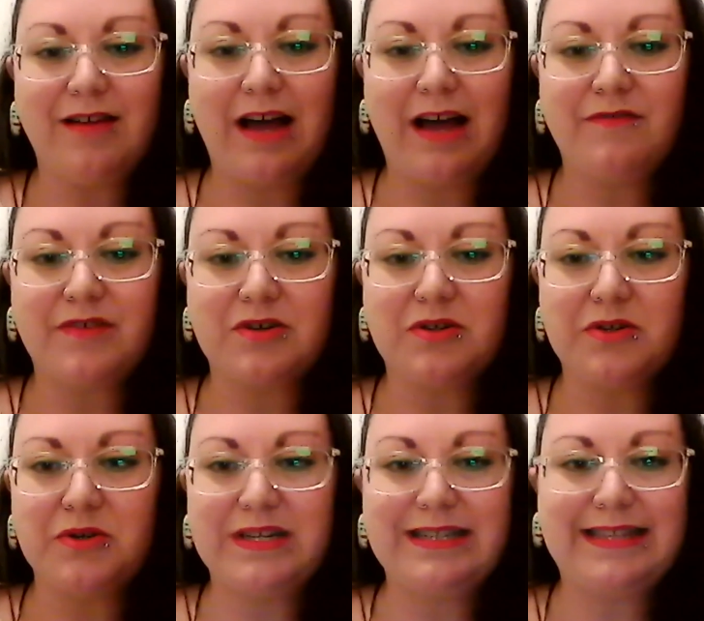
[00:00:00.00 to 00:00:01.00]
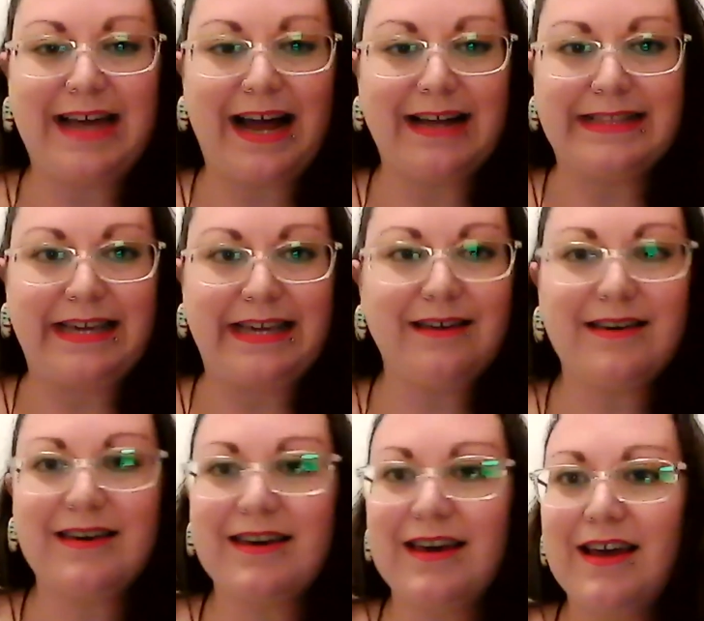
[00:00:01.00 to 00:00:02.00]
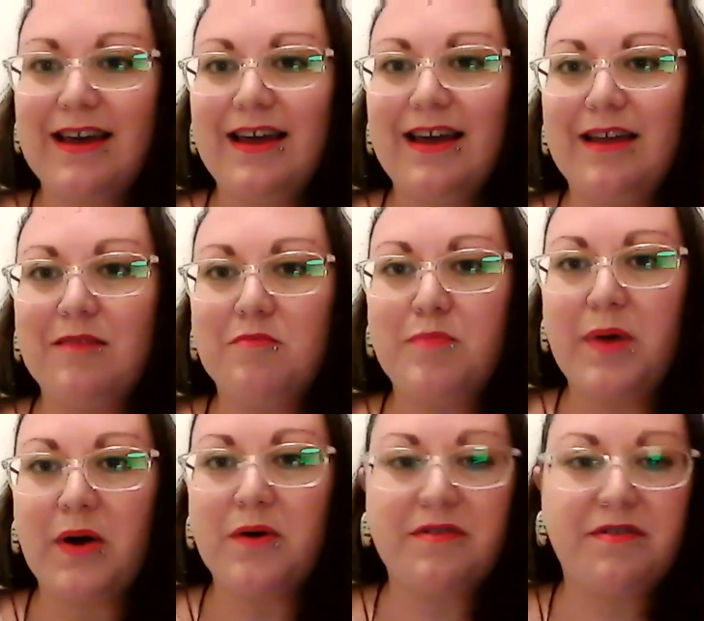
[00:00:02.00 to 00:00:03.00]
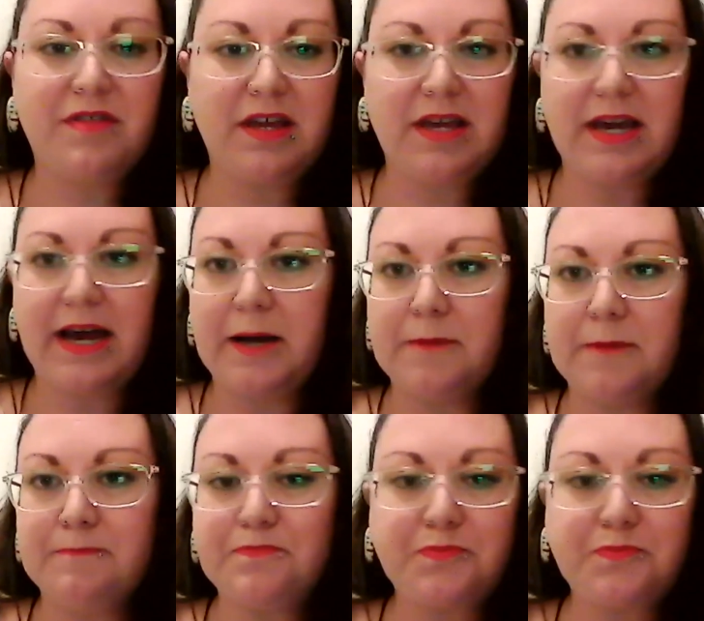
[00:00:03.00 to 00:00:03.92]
I've included that link in both the